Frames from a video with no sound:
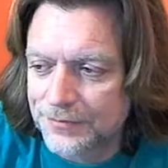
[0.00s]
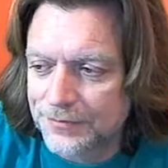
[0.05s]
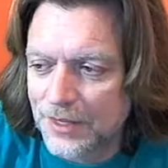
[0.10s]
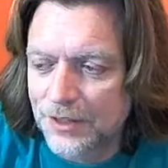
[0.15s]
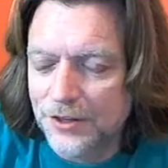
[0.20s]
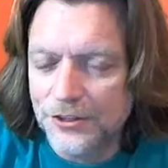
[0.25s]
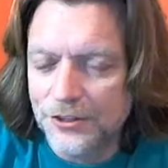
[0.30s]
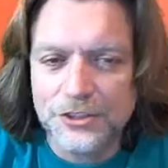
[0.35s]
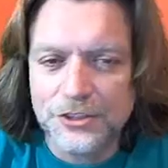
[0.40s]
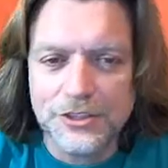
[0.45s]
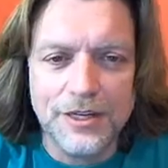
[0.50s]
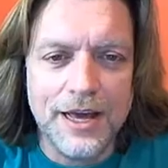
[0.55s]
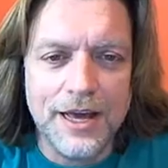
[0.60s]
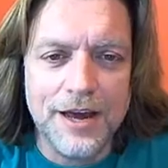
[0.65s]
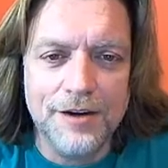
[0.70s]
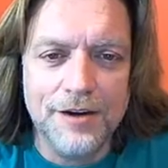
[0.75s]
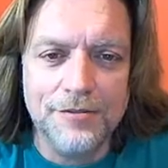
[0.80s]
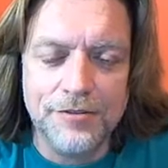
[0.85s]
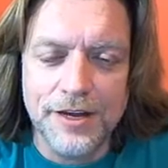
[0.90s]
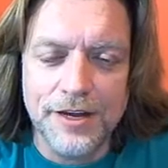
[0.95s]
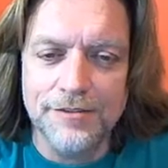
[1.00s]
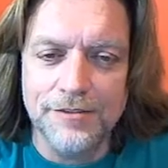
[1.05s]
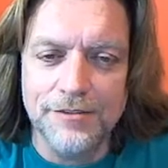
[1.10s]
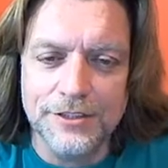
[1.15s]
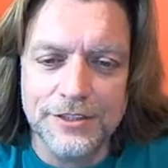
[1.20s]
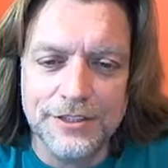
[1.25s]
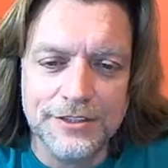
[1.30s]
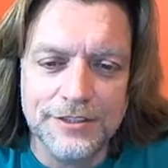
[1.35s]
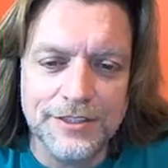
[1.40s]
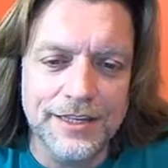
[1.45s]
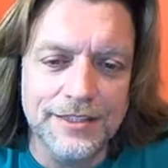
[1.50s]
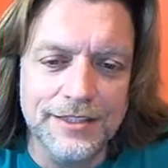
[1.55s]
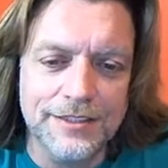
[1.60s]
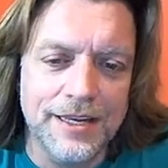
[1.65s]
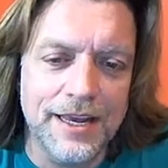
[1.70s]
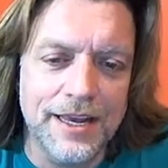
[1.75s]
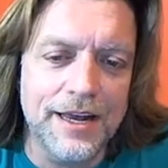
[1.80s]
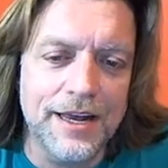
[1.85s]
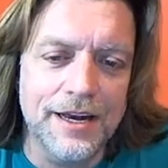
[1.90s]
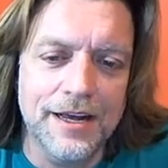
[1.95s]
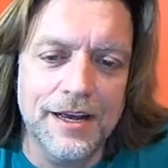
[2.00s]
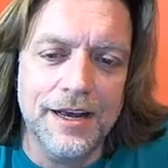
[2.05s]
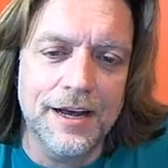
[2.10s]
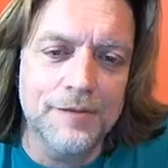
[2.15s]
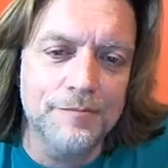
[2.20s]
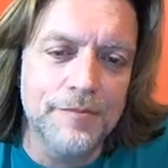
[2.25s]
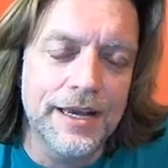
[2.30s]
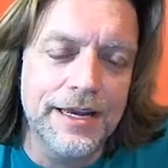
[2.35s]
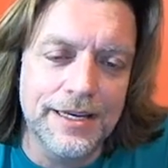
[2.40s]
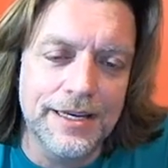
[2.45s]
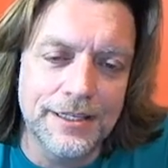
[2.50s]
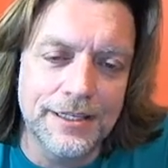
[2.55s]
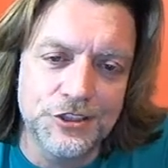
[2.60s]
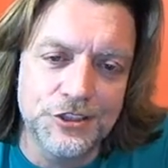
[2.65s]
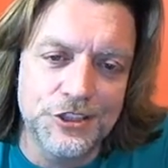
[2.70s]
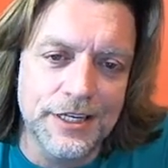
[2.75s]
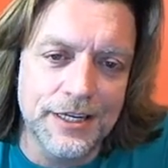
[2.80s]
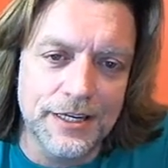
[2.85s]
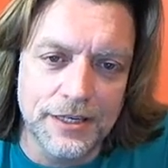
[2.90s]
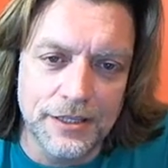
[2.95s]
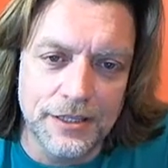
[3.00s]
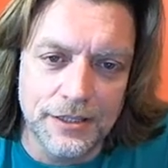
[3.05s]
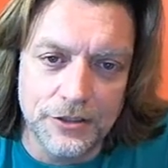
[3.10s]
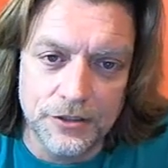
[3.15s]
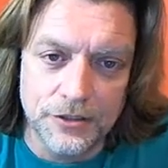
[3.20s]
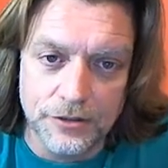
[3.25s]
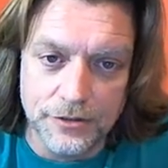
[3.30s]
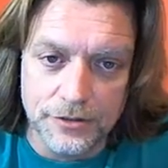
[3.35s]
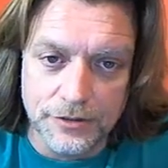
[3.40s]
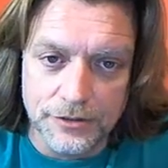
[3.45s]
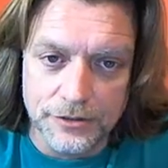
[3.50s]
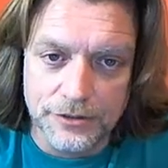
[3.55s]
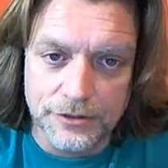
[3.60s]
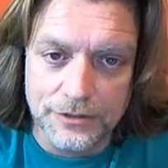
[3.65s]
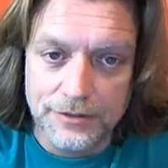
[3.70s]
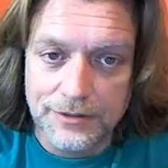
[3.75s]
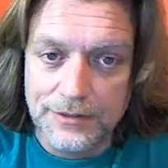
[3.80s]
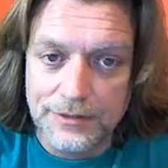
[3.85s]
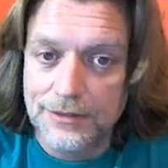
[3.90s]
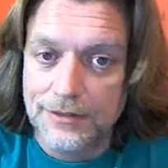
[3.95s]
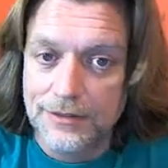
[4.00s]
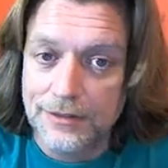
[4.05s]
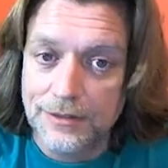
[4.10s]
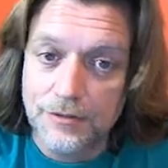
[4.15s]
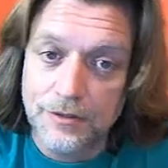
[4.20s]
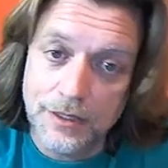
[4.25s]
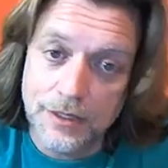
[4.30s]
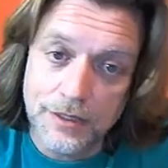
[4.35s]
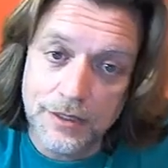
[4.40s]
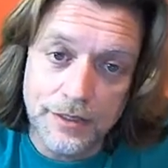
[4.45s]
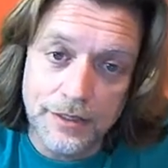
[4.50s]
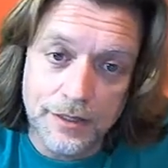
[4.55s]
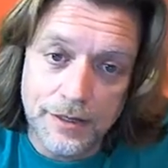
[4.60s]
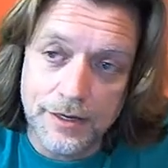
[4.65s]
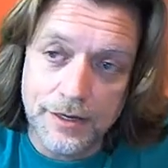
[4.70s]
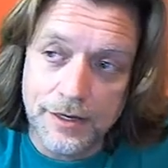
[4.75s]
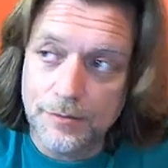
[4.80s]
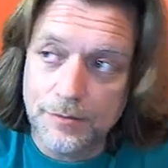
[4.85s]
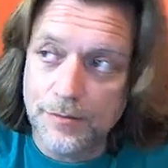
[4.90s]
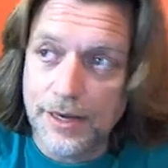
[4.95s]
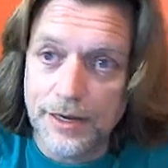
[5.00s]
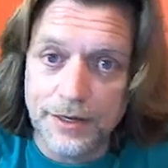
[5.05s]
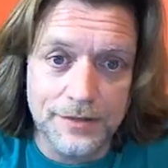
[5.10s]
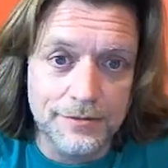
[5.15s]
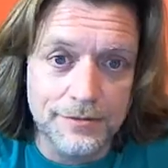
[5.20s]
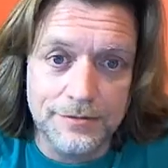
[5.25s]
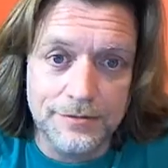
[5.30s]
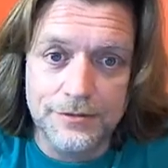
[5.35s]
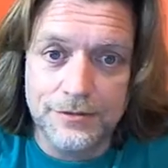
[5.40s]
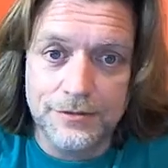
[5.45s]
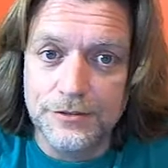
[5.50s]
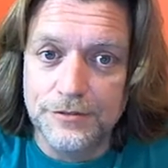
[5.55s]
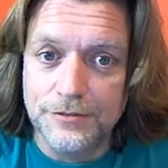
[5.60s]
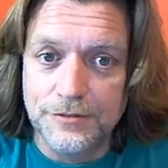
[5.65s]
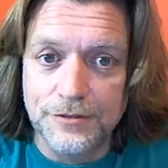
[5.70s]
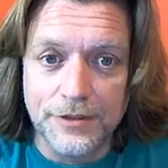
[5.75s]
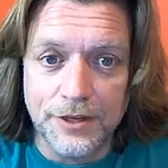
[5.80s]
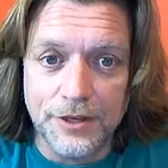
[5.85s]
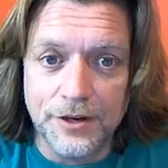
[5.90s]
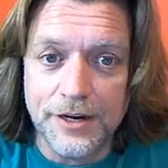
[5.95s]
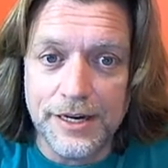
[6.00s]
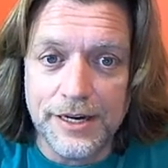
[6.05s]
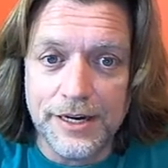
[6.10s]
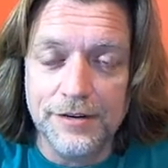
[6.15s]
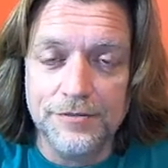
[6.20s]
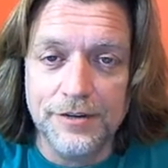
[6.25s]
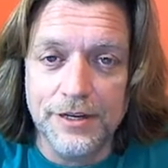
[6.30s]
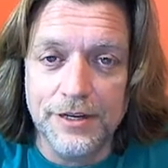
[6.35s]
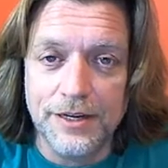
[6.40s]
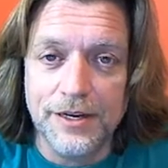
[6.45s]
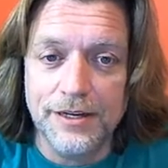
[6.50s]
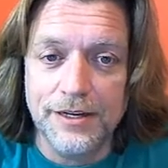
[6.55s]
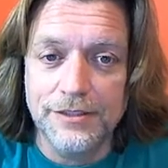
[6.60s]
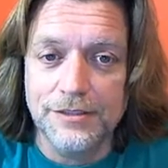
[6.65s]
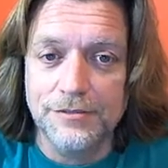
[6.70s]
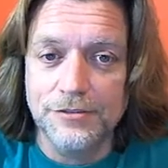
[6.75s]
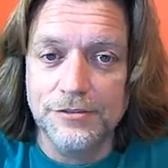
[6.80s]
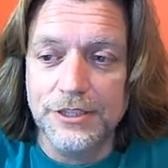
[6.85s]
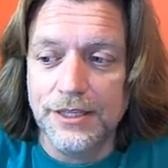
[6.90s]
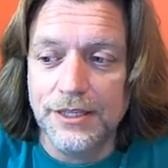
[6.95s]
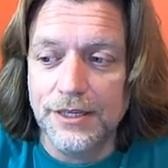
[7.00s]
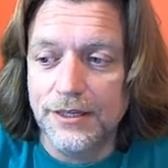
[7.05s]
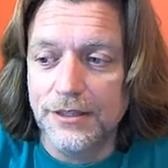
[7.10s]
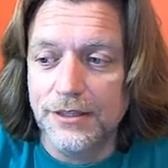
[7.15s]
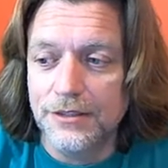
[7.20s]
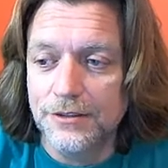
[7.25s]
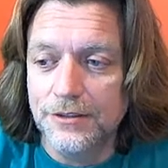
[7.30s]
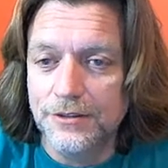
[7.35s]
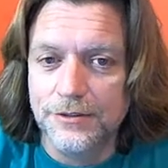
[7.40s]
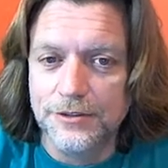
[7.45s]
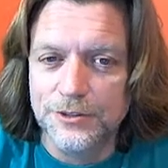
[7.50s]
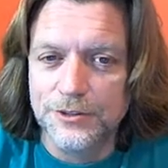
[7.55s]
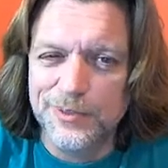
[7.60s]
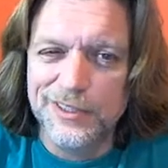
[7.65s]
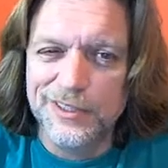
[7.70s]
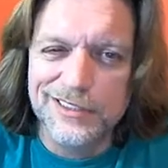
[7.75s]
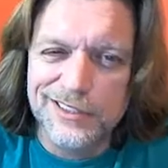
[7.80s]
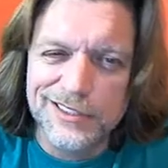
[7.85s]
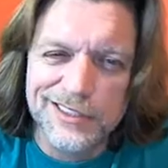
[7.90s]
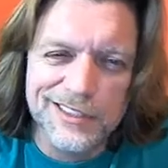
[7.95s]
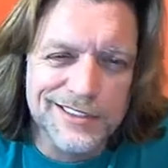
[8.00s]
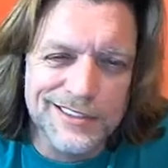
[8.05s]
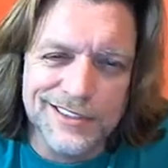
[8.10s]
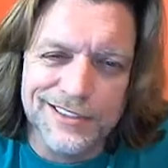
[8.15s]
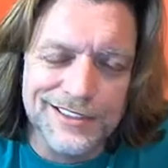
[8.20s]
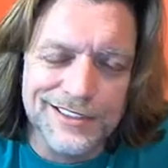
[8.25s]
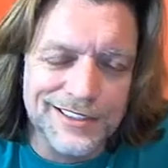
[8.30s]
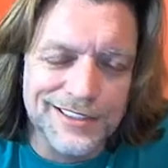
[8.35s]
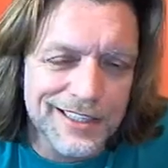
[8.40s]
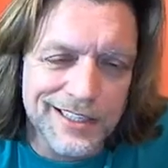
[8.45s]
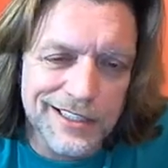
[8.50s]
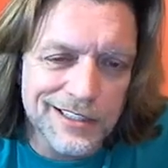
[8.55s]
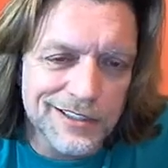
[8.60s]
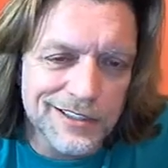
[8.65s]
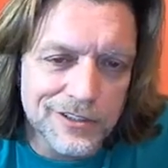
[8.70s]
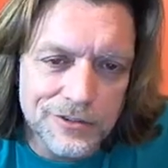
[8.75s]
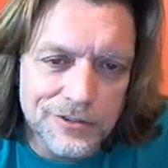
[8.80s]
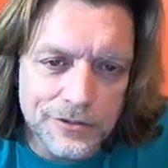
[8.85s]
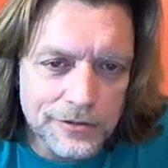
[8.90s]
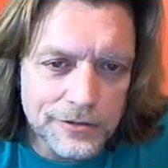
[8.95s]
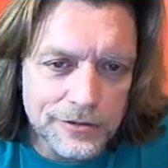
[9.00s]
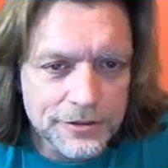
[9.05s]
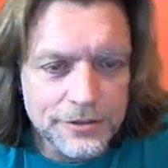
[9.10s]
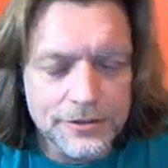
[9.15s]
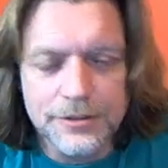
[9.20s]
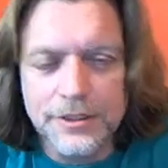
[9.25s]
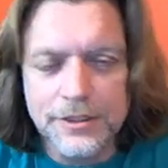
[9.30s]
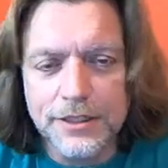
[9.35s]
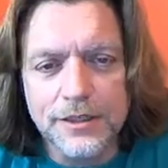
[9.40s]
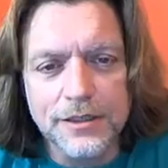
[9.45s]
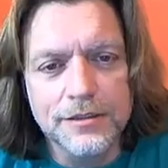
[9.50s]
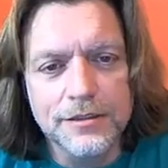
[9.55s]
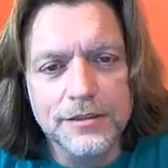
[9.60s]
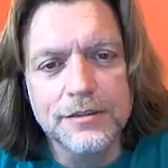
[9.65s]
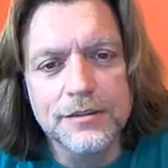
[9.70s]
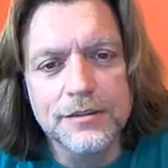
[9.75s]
There's just a lot of flavors. It's like saying I'm making chicken and noodles well, you can make 30 different kinds of chicken and noodles, but it's still just chicken and noodles, you know.